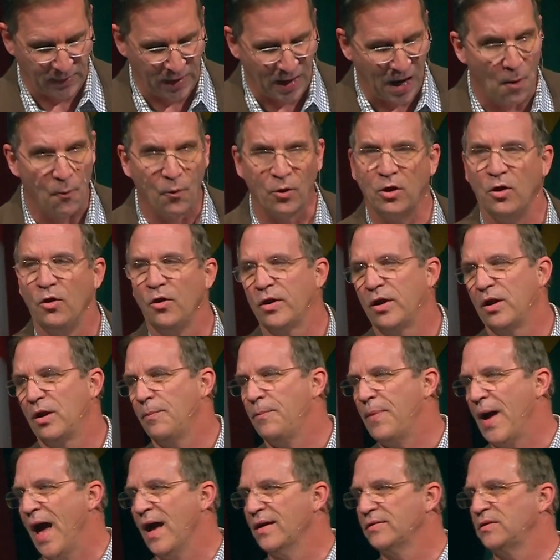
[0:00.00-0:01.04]
I want to look at a
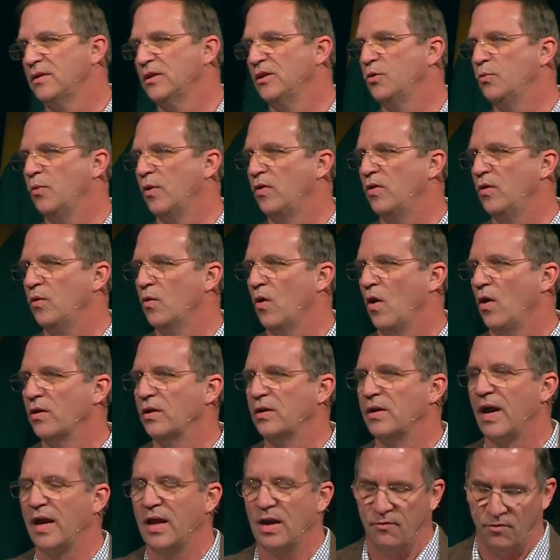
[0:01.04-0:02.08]
passage with you all tonight.